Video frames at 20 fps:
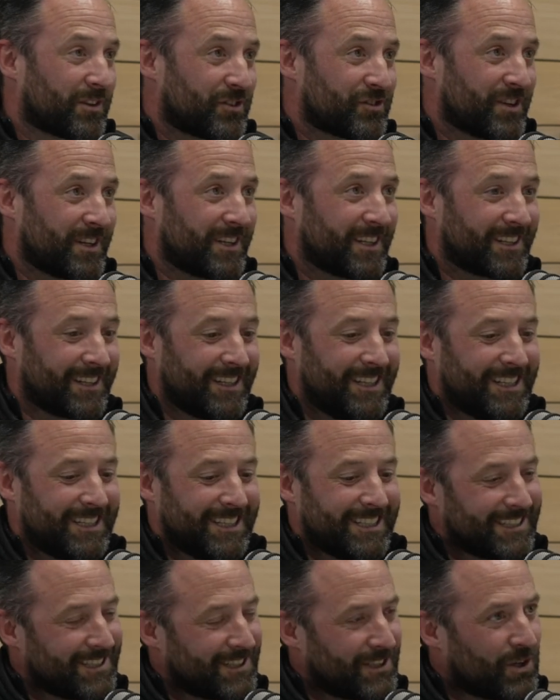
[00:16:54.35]
It's trying to
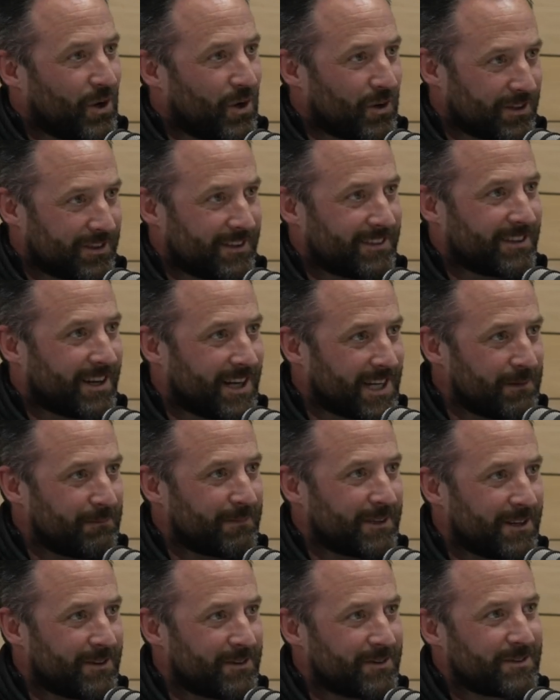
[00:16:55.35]
cut the
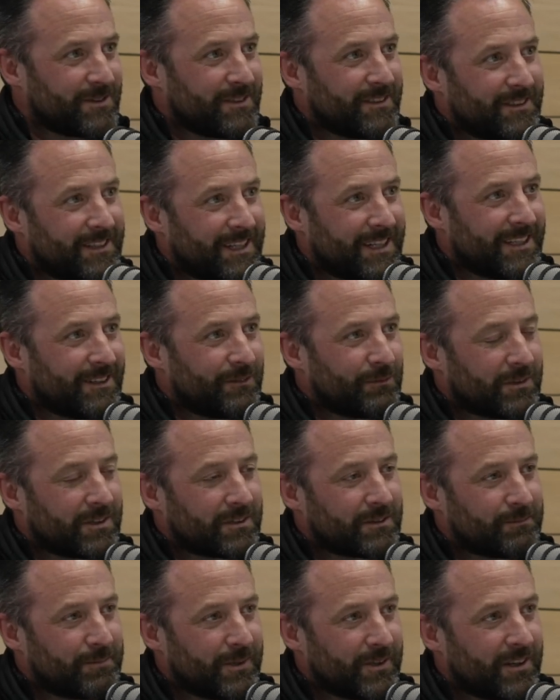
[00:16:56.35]
time down, and
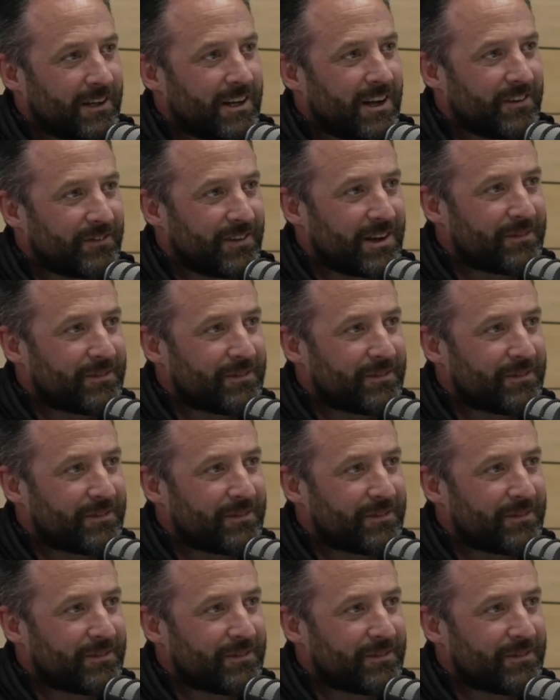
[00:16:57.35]
we're putting a lot of